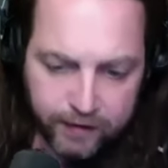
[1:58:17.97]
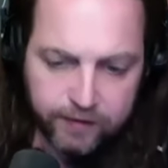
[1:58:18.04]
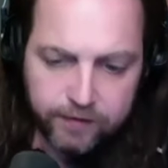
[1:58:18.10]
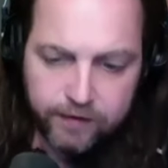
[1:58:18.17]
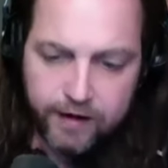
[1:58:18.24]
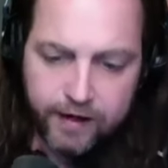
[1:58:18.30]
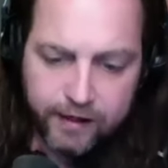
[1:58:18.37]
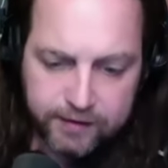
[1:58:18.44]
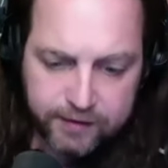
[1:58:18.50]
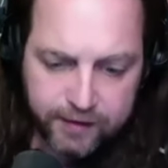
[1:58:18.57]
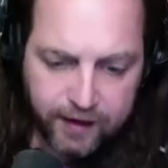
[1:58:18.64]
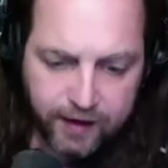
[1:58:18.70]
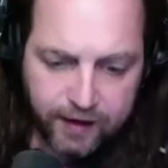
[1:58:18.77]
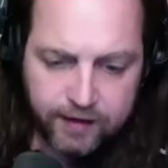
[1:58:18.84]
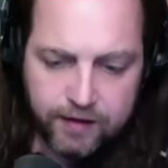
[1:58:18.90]
The next
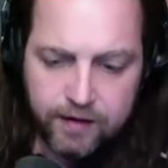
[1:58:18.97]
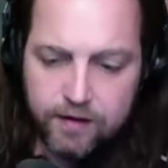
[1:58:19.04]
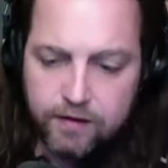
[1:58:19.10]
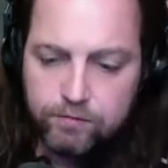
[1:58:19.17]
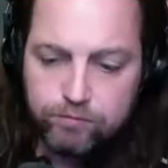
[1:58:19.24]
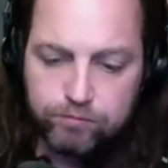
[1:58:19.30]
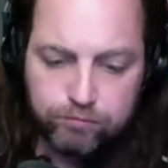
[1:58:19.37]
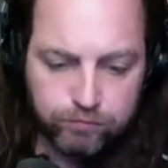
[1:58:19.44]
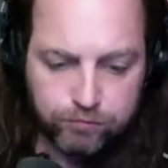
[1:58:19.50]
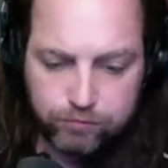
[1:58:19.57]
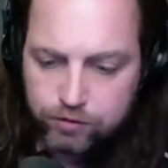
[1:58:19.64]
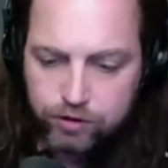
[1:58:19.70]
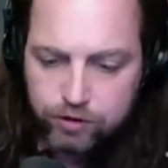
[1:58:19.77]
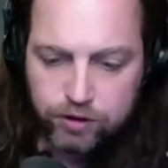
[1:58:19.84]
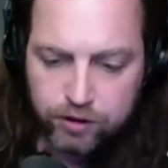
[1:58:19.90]
day,
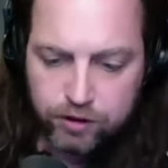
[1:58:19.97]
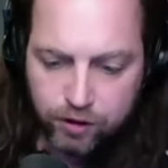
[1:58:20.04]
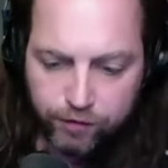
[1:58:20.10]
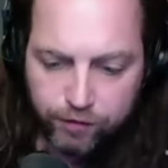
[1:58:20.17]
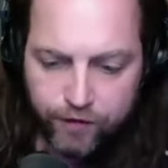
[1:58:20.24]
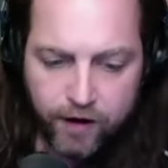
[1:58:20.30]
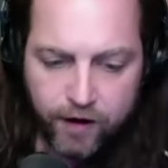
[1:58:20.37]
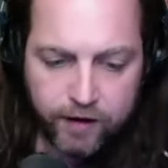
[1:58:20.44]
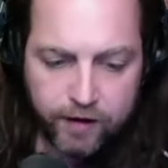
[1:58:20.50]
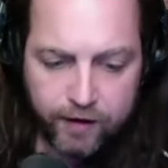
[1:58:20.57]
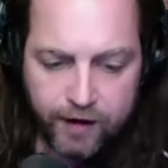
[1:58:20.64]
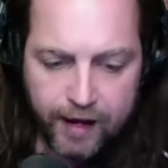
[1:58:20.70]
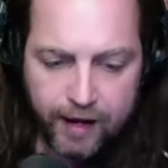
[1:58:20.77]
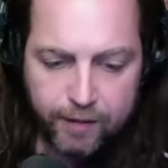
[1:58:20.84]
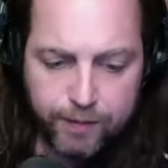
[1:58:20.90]
she's still fucking
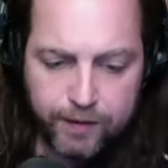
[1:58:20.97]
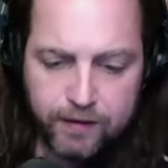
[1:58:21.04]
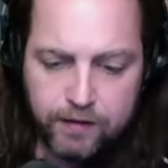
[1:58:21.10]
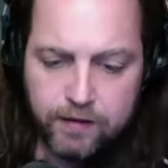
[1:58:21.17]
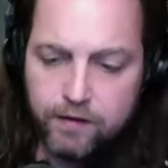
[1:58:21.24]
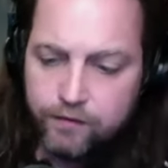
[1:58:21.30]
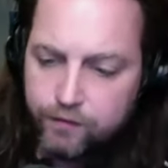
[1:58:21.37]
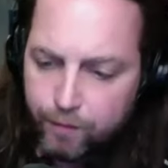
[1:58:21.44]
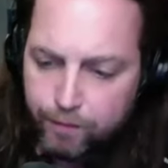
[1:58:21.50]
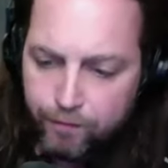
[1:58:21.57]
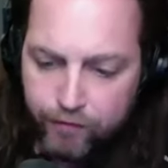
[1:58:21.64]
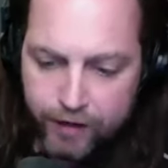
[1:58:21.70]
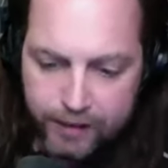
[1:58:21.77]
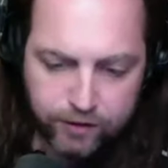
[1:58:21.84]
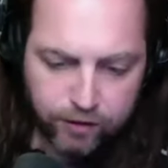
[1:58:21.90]
unhappy. The
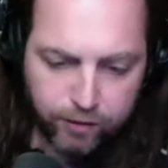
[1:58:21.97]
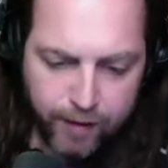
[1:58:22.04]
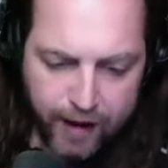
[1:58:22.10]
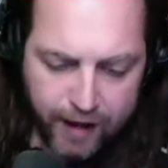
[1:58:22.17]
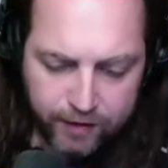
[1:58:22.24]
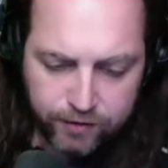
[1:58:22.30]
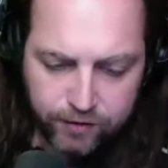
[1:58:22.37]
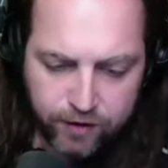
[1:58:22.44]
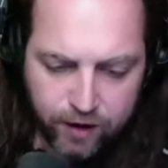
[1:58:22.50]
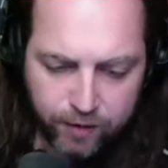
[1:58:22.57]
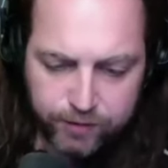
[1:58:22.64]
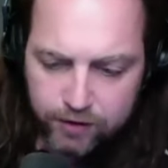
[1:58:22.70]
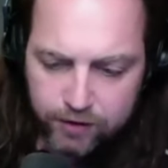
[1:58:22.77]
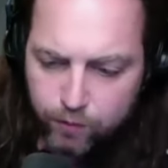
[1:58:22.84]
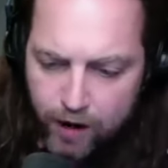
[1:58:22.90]
regional manager
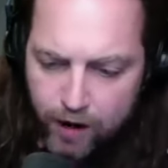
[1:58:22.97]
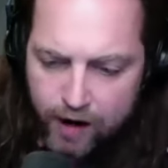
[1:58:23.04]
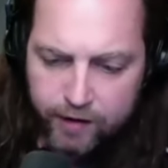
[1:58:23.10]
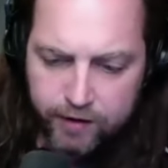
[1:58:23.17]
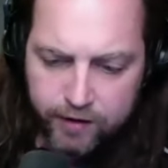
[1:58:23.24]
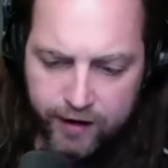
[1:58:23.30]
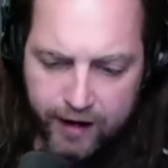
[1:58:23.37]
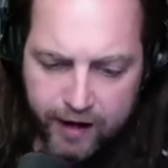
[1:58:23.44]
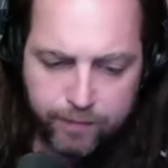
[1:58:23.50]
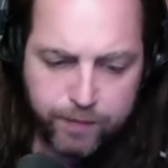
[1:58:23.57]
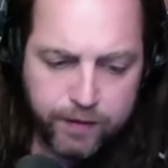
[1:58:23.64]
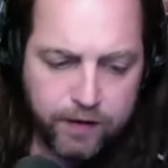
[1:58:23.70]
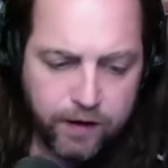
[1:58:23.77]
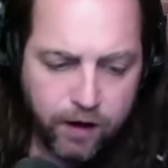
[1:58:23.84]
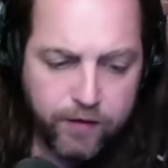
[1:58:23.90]
comes in. Why are you
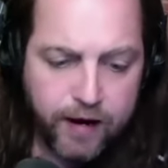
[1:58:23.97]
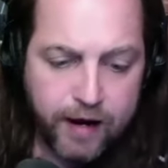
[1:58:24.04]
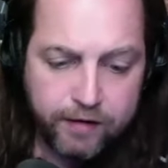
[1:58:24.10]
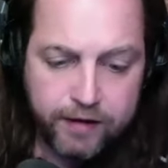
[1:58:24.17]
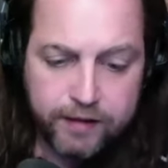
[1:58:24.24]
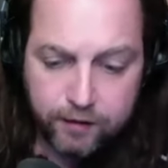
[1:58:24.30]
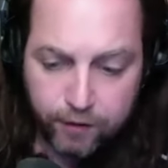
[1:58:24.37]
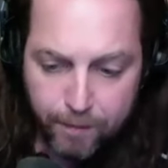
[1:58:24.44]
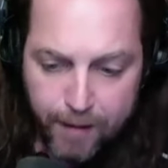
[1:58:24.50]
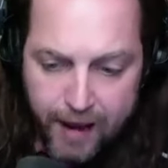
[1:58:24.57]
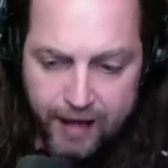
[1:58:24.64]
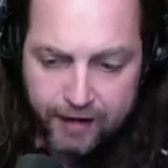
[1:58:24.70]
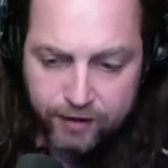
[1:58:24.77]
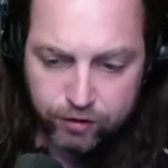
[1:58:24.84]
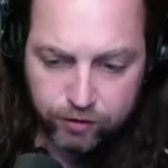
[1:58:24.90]
unhappy? Oh, now the
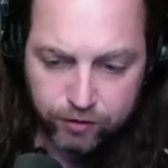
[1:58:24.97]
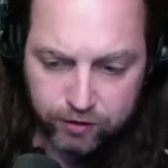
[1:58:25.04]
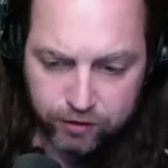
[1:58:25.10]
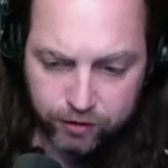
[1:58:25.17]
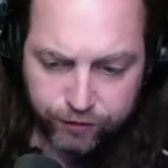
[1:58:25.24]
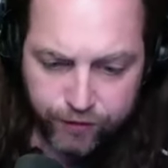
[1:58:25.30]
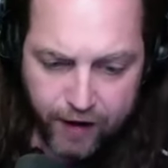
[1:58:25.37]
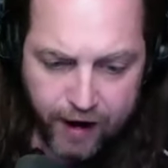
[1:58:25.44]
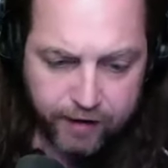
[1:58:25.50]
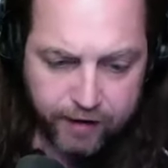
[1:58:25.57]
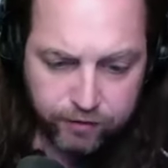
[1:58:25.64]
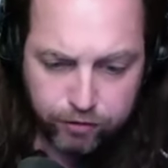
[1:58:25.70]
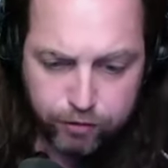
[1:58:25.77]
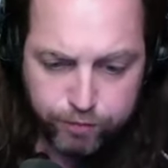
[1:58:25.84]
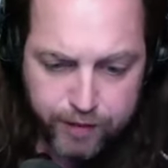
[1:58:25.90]
manager that just
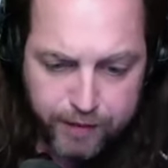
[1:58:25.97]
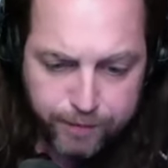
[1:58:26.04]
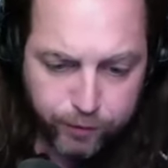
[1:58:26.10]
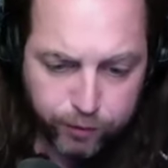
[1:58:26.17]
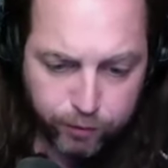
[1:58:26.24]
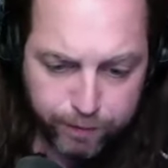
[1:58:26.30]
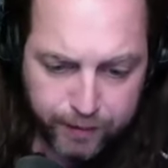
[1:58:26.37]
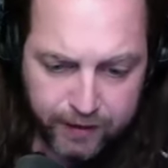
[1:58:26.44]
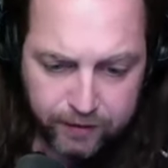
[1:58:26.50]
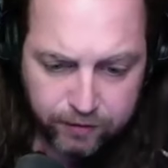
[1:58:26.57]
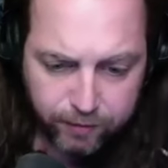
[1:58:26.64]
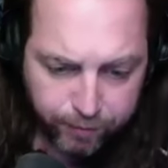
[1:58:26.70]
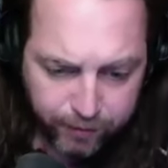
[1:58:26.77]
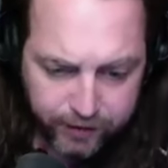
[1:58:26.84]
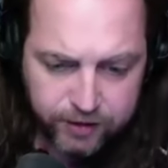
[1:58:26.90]
fired 2 people to
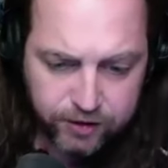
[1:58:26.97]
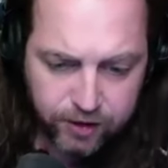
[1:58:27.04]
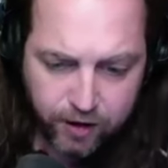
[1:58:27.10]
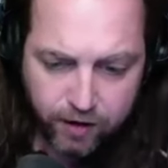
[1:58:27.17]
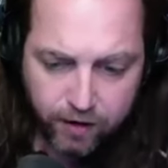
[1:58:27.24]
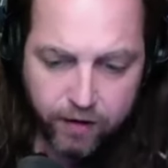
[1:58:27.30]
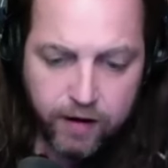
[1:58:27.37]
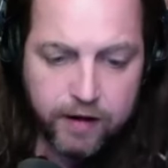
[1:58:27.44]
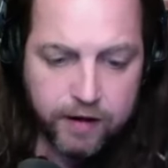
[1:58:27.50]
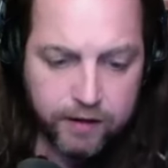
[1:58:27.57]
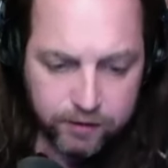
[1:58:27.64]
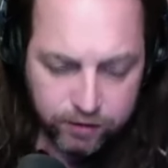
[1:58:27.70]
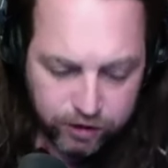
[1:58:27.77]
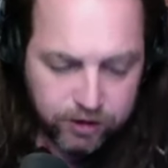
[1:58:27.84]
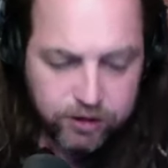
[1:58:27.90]
please her,
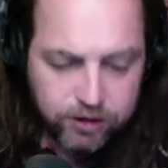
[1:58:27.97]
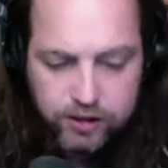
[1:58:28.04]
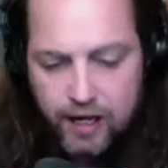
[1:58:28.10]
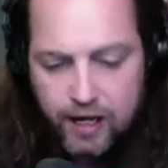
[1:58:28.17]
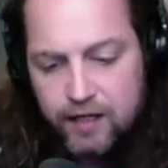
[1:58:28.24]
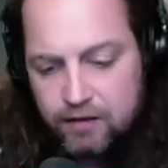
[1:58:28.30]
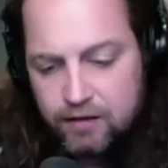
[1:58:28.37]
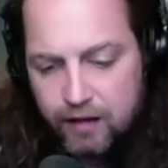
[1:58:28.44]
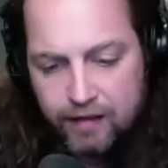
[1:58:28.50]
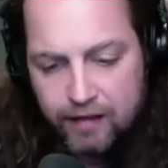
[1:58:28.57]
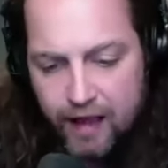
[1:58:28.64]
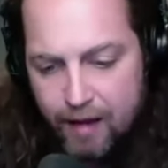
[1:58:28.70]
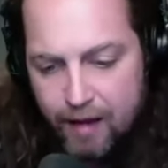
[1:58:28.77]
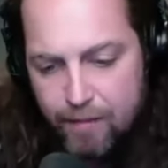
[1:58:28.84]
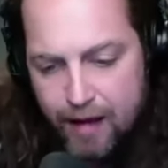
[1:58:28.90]
she's saying
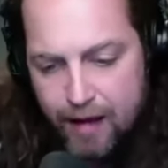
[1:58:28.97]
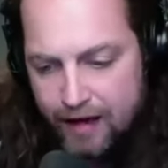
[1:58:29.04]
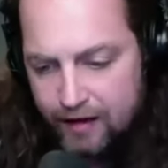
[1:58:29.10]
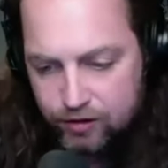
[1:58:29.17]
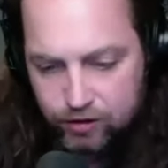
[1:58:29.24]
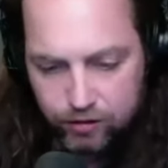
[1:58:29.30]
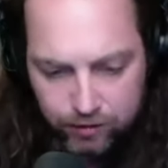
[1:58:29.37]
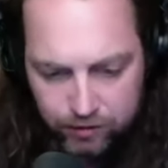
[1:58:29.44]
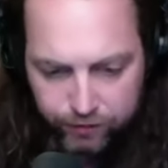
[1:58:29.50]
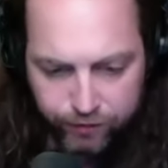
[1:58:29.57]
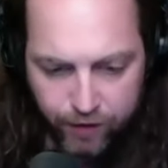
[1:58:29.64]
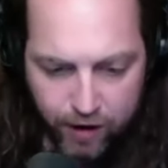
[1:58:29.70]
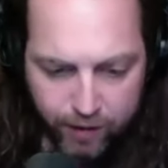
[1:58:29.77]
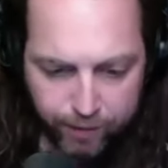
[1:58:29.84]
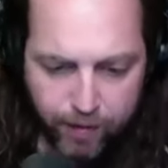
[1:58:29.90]
that manager is a
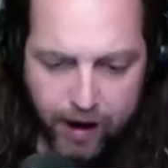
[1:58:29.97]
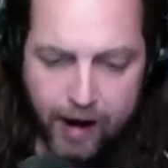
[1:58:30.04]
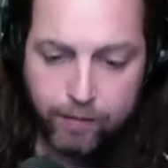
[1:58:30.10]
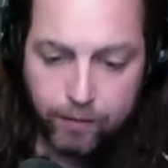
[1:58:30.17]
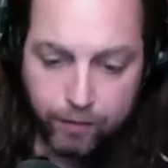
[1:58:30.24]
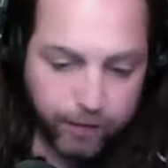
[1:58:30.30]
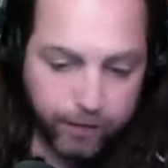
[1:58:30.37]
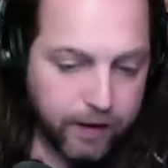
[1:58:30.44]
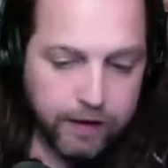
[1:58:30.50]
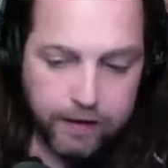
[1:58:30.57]
fucking problem.